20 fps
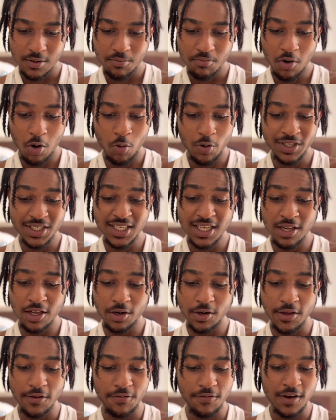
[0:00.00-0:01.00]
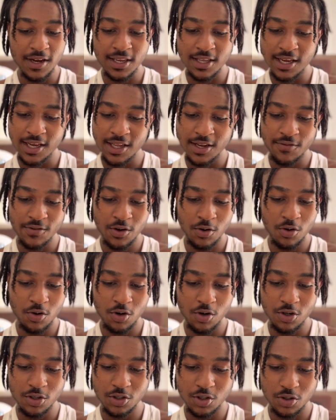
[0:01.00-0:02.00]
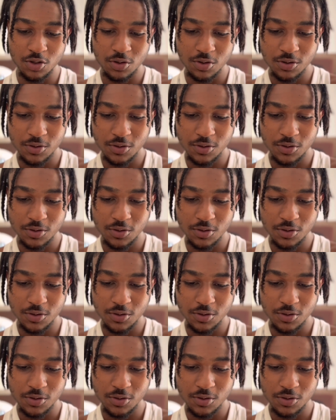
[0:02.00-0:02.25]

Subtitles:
Bro, Winston looking funny. I ain't even going to hold you.